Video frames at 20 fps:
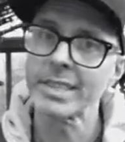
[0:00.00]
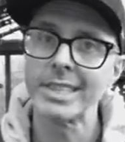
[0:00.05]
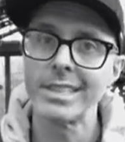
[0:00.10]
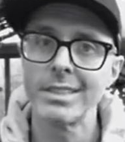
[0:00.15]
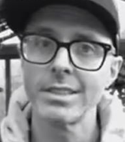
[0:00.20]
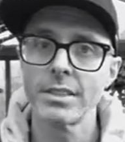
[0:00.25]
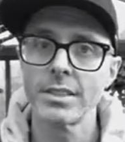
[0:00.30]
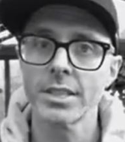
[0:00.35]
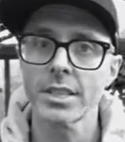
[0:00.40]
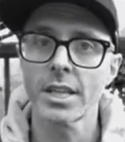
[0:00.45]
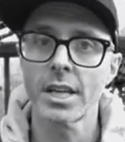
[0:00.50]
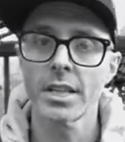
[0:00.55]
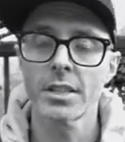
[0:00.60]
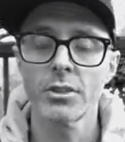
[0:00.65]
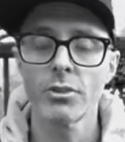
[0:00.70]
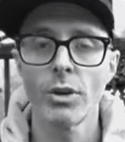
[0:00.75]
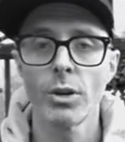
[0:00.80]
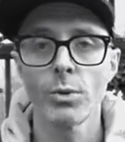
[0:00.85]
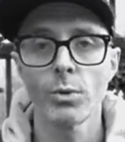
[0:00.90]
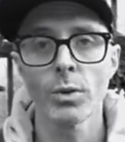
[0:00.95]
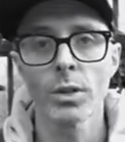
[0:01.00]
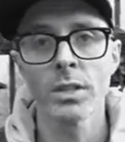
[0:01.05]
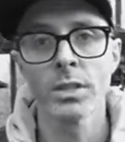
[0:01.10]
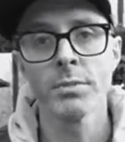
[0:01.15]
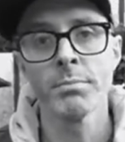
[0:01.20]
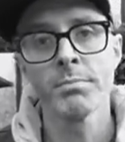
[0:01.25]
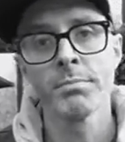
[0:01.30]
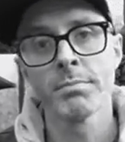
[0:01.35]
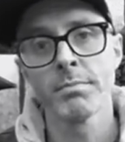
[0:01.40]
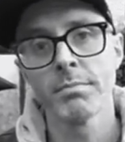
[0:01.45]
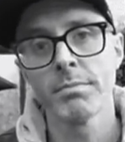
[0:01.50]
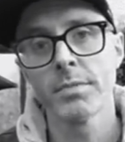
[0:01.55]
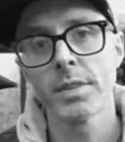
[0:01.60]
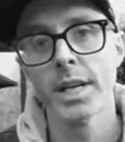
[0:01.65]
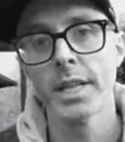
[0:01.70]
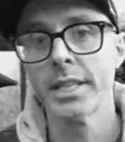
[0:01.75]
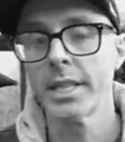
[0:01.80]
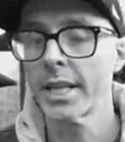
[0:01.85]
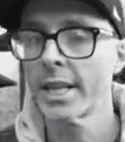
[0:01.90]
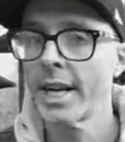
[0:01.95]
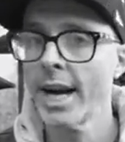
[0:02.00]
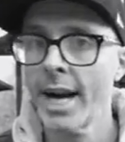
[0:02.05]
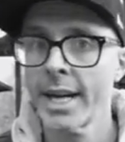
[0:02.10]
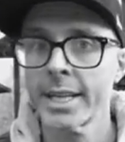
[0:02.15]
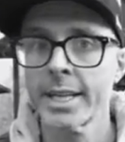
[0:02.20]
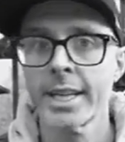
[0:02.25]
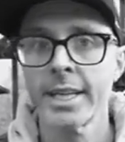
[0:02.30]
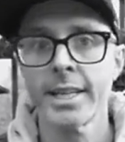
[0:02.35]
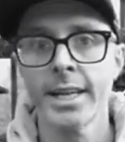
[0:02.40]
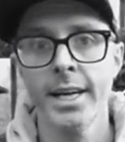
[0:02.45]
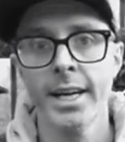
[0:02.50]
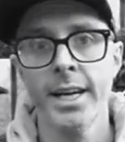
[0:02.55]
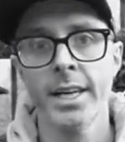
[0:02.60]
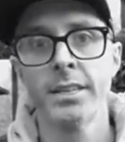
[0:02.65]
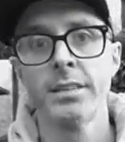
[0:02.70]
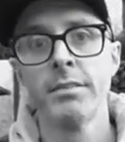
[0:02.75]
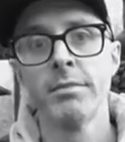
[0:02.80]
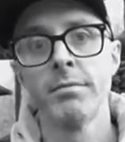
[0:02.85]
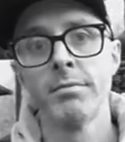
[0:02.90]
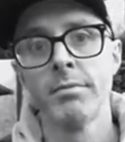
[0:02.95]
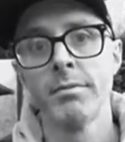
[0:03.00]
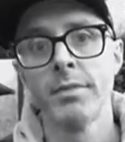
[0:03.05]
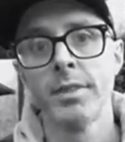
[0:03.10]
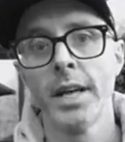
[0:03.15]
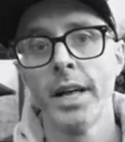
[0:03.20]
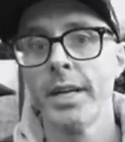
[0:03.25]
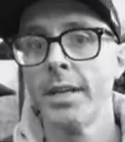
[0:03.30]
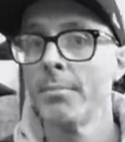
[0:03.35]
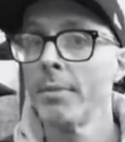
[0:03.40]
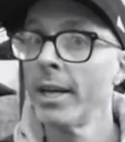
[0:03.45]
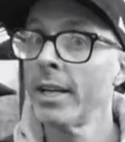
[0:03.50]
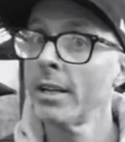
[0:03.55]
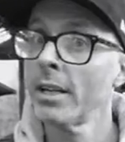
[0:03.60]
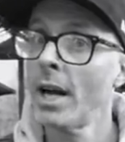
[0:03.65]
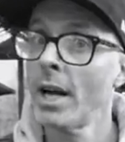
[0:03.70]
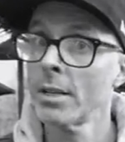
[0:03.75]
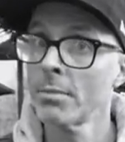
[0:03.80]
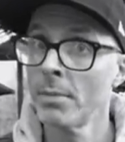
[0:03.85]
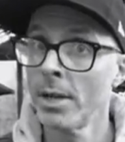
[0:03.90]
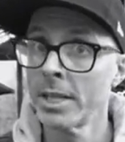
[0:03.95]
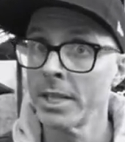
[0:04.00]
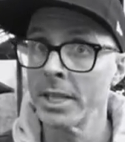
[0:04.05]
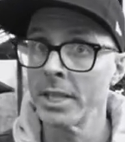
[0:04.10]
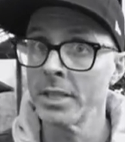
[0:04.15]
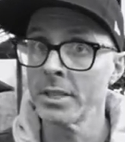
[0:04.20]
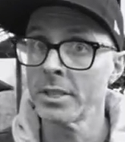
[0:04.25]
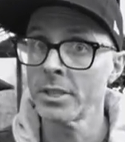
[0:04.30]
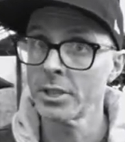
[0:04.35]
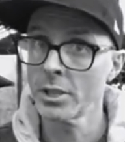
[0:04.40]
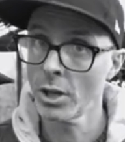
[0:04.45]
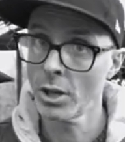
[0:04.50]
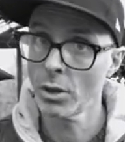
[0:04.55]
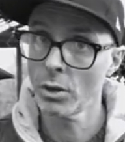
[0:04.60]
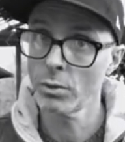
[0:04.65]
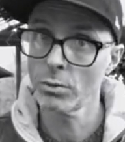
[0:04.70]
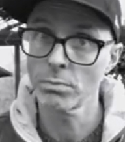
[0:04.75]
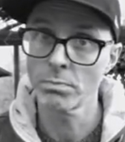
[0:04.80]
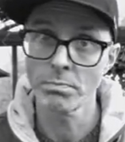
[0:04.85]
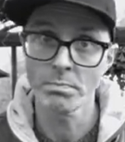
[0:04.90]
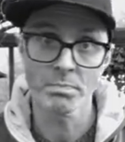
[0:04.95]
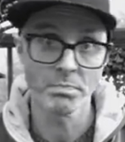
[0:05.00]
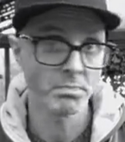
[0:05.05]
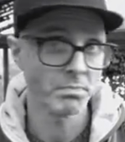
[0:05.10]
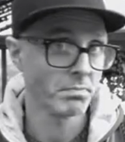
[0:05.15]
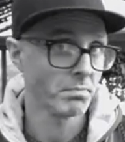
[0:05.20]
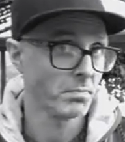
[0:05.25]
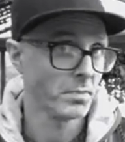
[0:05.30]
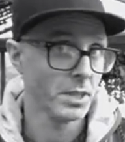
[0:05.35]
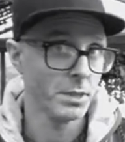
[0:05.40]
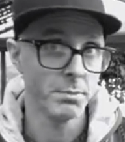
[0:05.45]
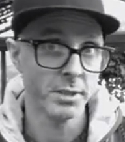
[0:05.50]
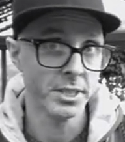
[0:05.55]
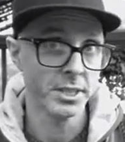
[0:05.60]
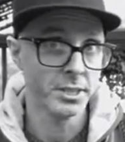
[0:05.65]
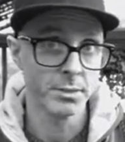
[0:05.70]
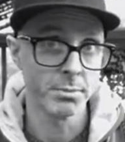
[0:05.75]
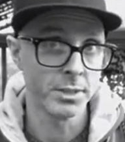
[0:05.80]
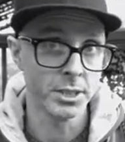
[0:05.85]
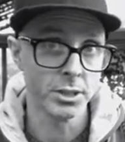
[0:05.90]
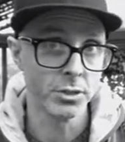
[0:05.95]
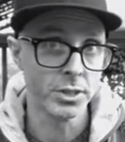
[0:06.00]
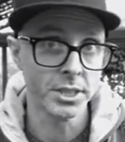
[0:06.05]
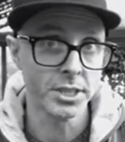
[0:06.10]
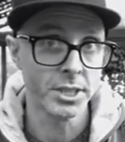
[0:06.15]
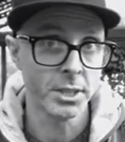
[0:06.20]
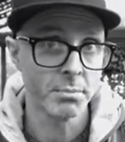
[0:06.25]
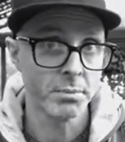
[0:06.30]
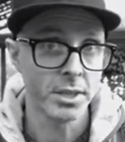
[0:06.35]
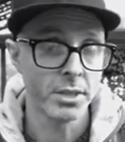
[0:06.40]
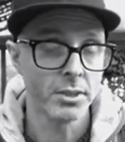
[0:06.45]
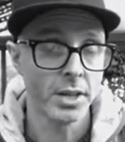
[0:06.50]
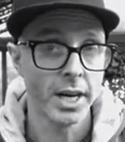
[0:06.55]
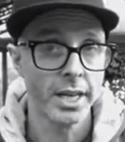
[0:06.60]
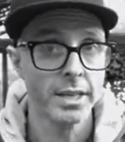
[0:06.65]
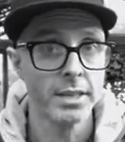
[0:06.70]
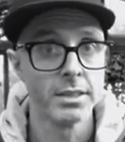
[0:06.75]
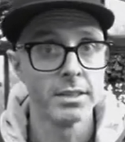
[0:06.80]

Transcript: it's a cutthroat world, and you gotta get ahead. And he made a lot of money, so he must have been doing something right.